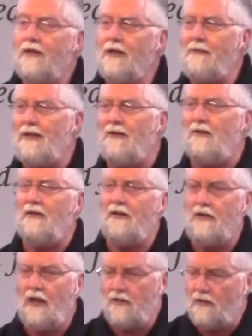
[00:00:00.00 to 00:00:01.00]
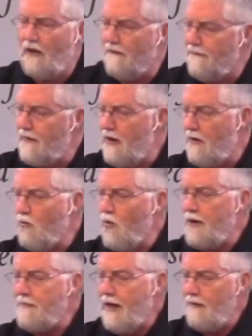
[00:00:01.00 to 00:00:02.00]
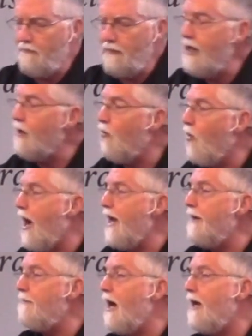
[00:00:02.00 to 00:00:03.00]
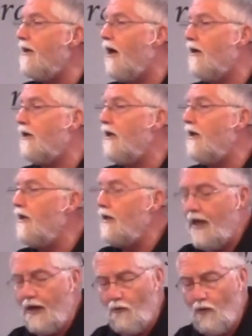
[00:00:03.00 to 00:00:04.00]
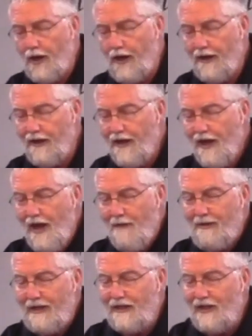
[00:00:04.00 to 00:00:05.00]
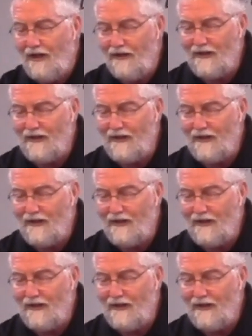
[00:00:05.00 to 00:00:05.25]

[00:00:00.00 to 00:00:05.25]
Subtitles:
have been going, "That's not fair. What about me? Why am I not getting that way?" But it tells